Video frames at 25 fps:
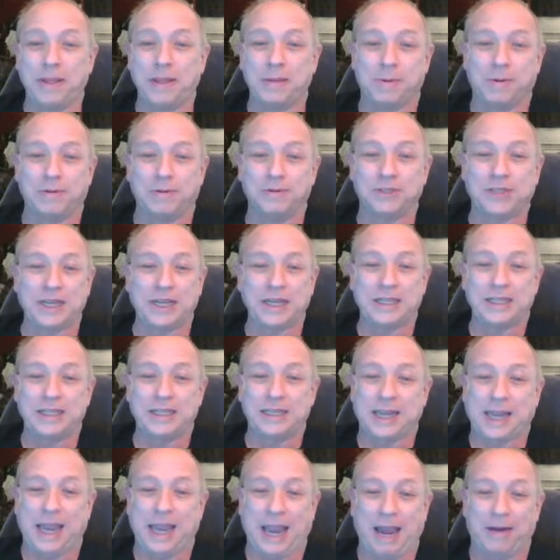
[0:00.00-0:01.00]
the most
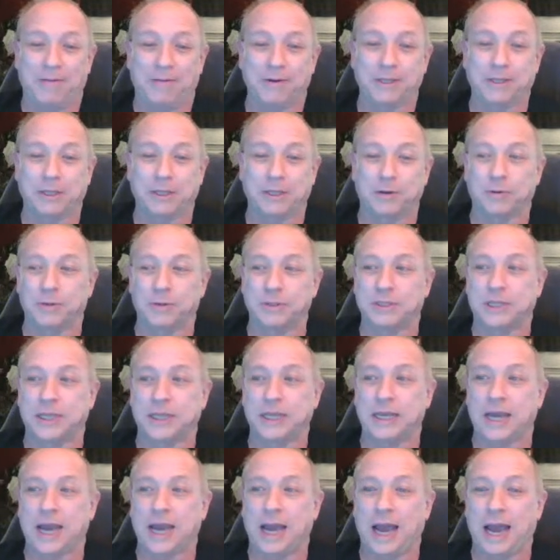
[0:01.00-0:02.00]
decent character is
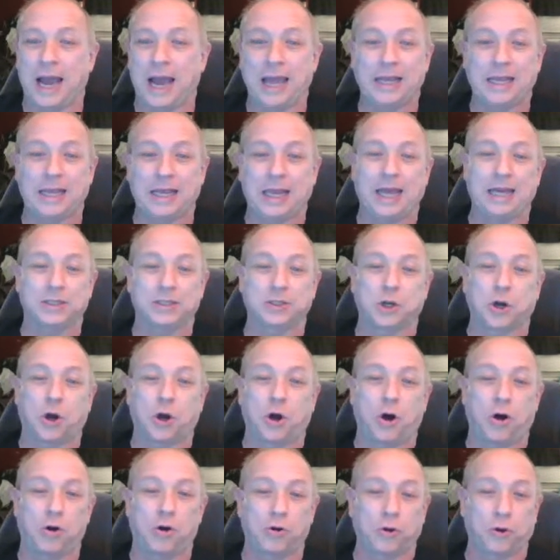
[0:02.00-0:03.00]
the high-class
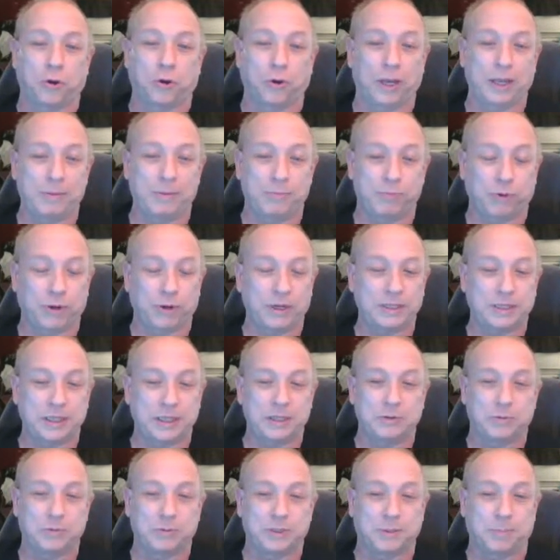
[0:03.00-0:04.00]
call girl he brings
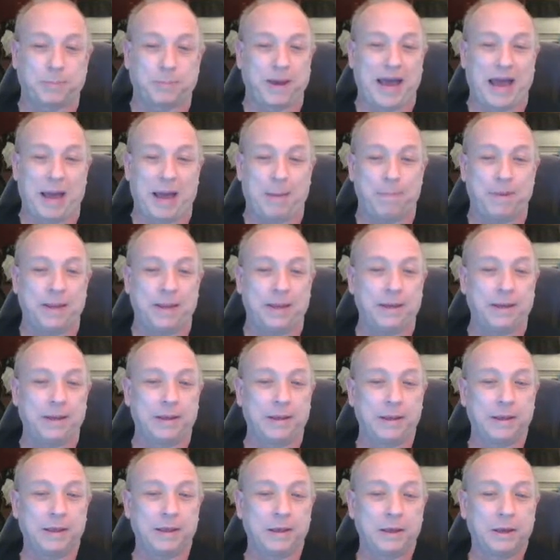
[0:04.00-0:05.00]
into his apartment
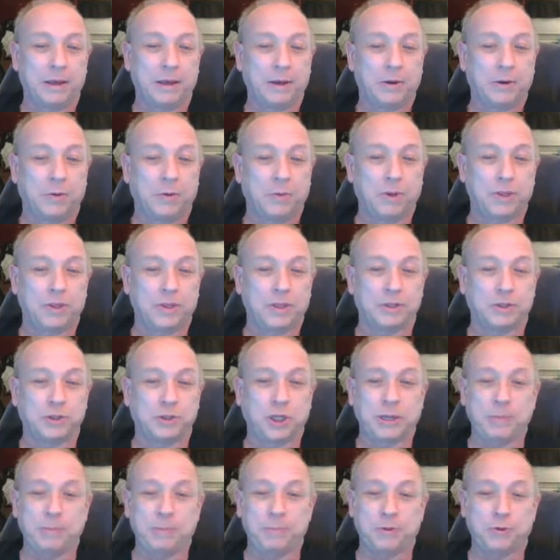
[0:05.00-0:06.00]
with the
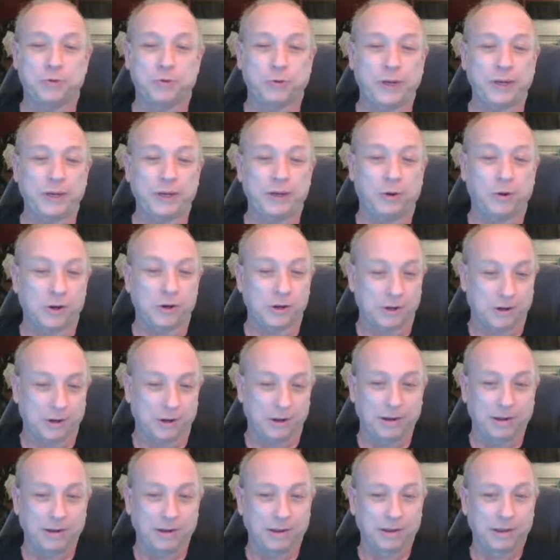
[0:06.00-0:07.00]
cheap street hooker.